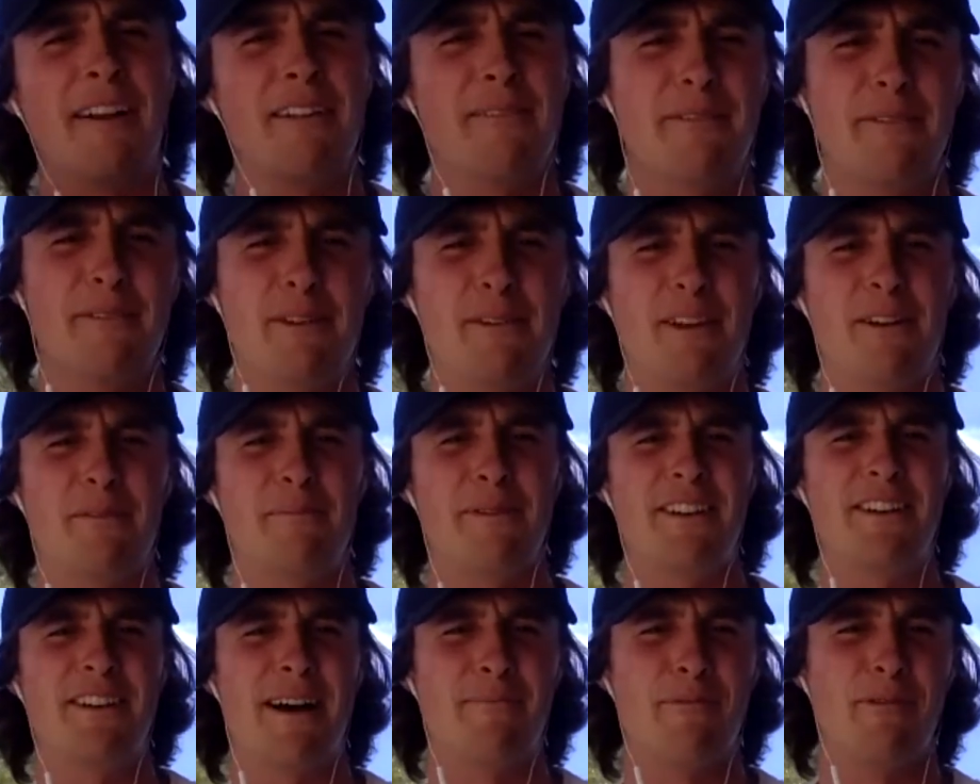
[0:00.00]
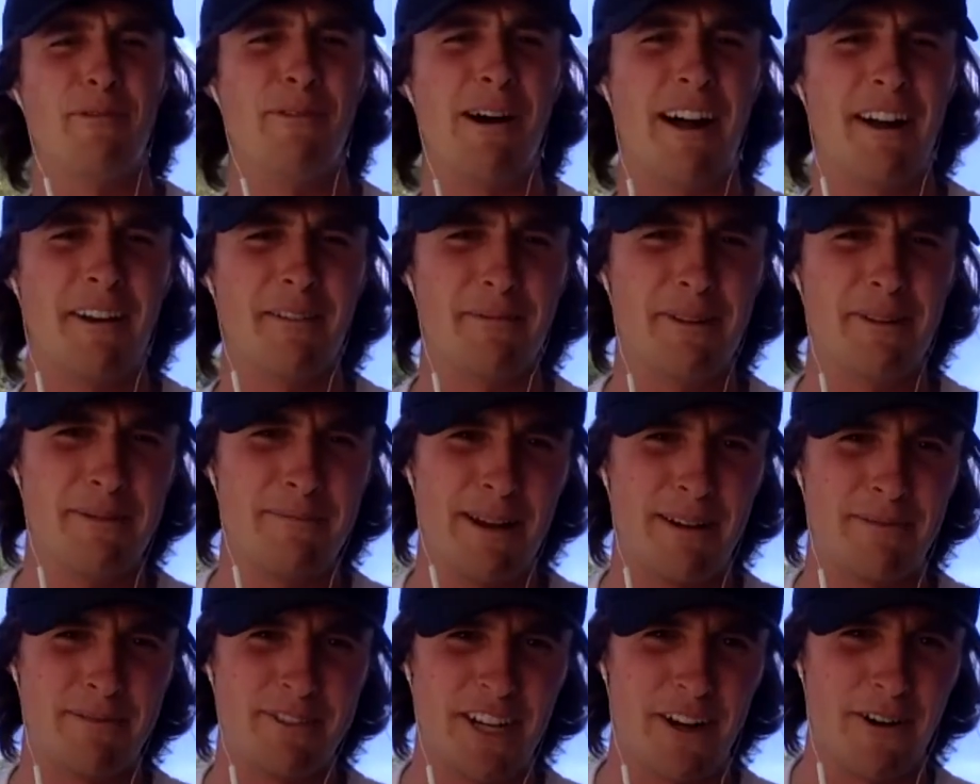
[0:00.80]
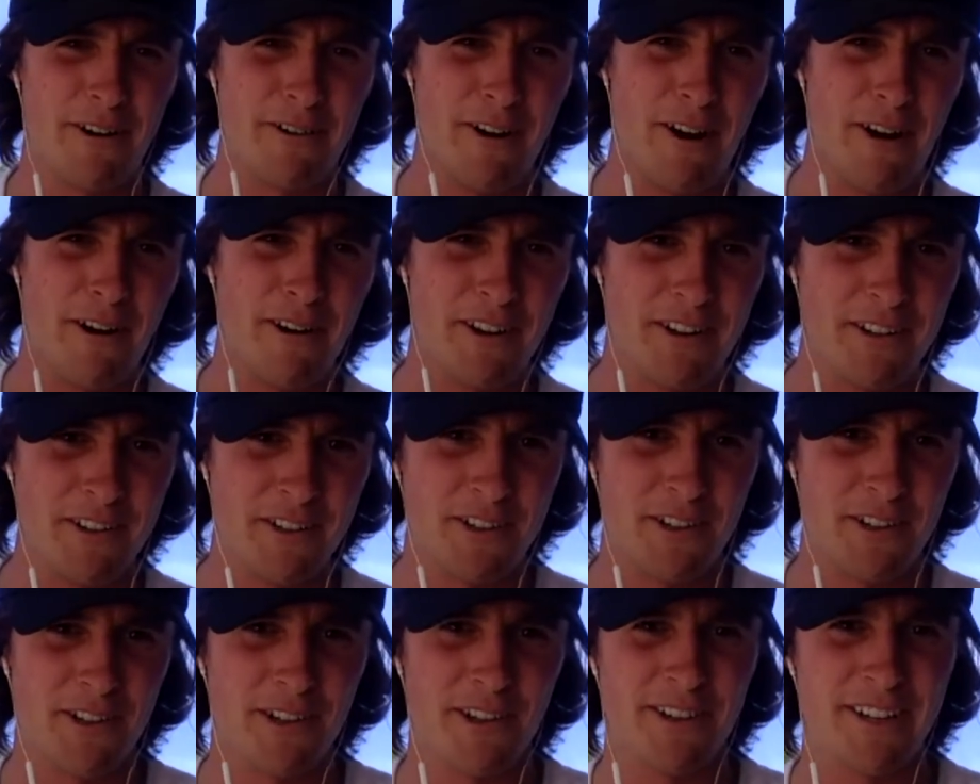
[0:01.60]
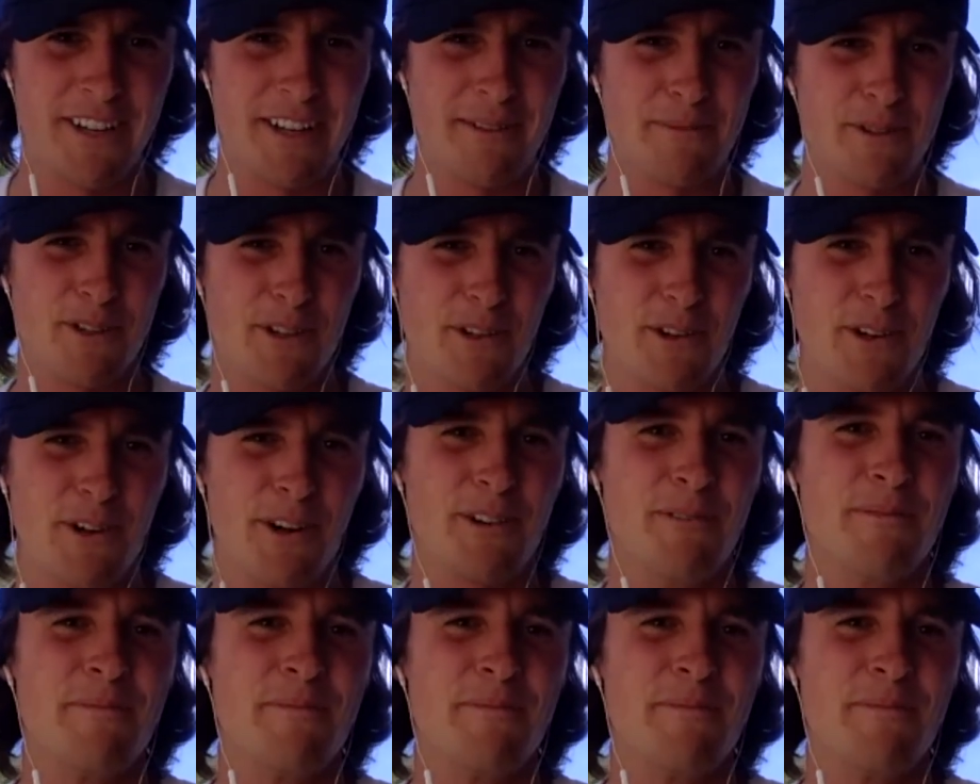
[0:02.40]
It'll be number one. It'll be above Joe Rogan shortly, I'm sure.